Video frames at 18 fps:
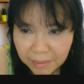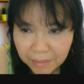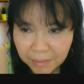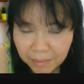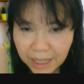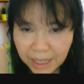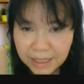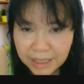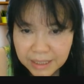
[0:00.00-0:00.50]

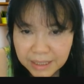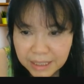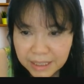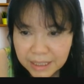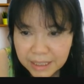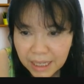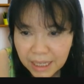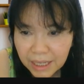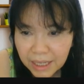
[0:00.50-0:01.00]
But it just
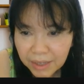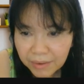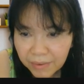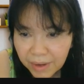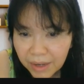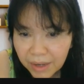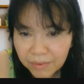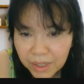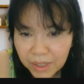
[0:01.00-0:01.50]
say if
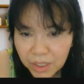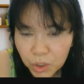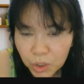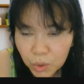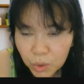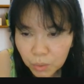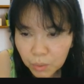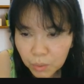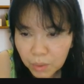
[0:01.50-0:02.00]
I were
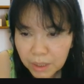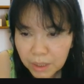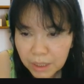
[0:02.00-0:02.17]
to